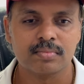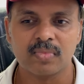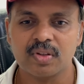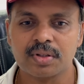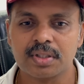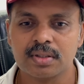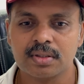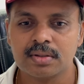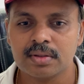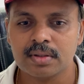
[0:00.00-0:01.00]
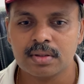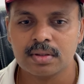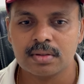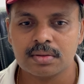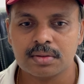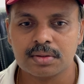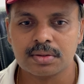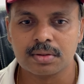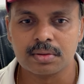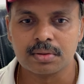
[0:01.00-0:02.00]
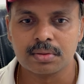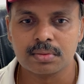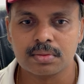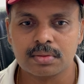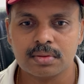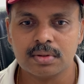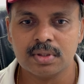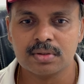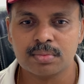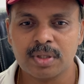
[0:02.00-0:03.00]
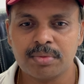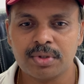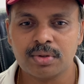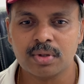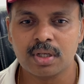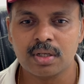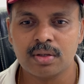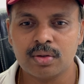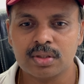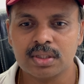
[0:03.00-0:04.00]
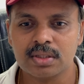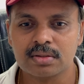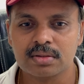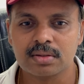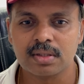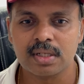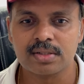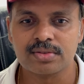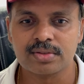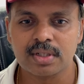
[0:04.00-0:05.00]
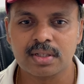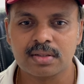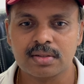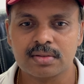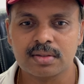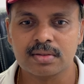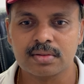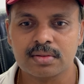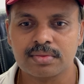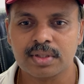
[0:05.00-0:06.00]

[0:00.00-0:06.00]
Okay. So this, maybe you all know this. Let's say this is, for